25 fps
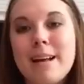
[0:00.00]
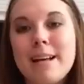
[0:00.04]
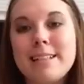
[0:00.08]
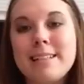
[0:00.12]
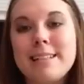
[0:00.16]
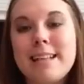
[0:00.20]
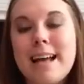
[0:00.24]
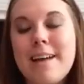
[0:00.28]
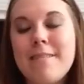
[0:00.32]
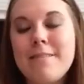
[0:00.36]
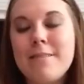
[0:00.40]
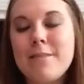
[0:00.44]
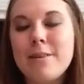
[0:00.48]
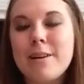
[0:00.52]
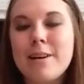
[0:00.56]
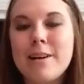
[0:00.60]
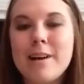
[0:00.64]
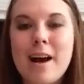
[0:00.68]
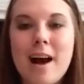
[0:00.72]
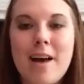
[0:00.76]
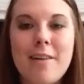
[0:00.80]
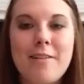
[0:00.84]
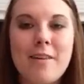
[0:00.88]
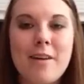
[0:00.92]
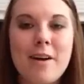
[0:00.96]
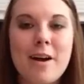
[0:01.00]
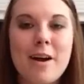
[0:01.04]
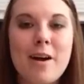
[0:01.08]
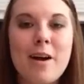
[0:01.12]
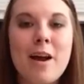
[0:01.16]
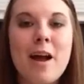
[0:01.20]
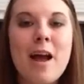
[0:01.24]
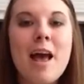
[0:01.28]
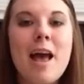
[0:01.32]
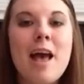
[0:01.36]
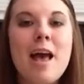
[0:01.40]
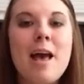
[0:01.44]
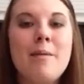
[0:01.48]
dust to everyone who got their
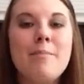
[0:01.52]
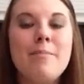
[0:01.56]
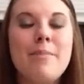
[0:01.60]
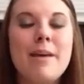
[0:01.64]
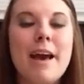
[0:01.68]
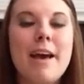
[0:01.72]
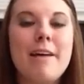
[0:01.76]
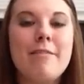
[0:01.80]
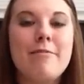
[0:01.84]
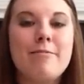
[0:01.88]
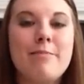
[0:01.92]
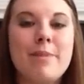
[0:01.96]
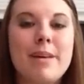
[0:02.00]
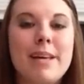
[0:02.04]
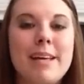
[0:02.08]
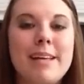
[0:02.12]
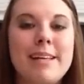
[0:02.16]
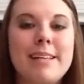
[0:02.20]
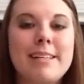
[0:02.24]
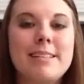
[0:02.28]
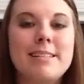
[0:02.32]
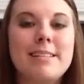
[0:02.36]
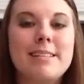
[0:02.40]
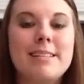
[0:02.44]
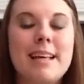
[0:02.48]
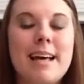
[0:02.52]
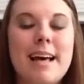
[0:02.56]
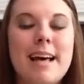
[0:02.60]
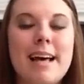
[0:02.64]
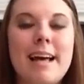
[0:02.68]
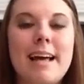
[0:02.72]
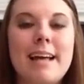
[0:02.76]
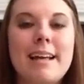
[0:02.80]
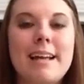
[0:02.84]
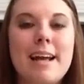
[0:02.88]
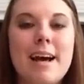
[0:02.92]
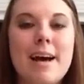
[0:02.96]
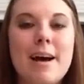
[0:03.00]
BFPs
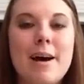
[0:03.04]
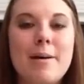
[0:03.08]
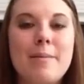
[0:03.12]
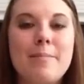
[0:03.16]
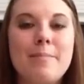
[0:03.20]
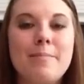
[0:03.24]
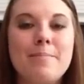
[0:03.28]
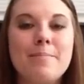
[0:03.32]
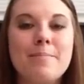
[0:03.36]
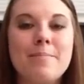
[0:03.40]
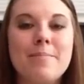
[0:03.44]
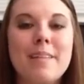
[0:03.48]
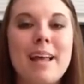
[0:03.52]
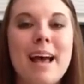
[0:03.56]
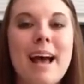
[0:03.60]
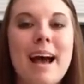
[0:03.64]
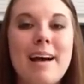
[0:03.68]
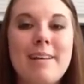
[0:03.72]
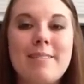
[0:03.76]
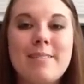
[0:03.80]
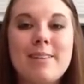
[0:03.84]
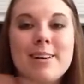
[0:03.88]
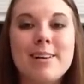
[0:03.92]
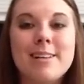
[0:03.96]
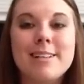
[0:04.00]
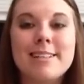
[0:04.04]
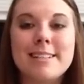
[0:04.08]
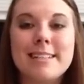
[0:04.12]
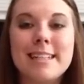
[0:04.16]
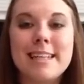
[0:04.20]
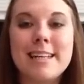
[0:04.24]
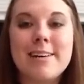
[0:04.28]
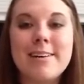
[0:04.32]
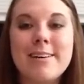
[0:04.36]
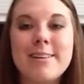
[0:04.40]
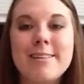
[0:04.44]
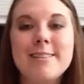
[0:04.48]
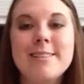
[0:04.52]
and um, I will see
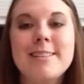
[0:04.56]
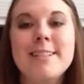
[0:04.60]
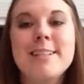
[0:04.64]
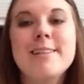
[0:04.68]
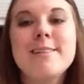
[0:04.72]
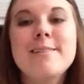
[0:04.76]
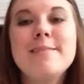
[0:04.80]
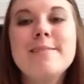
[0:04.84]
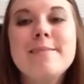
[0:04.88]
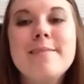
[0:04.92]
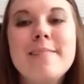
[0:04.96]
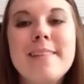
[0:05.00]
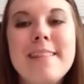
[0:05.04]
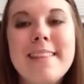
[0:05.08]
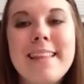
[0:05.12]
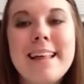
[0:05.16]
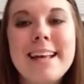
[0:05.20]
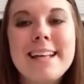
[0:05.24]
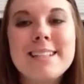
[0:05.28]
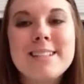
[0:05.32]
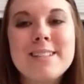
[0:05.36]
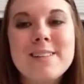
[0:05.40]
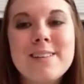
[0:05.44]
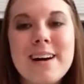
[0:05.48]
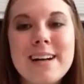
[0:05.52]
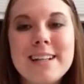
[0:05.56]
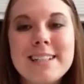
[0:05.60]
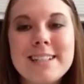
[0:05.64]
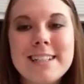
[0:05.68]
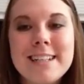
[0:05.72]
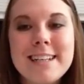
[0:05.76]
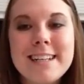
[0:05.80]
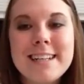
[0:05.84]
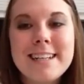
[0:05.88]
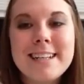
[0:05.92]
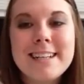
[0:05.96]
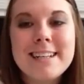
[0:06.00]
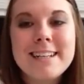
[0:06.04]
you soon. Thanks for
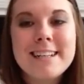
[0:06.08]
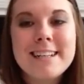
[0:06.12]
watching.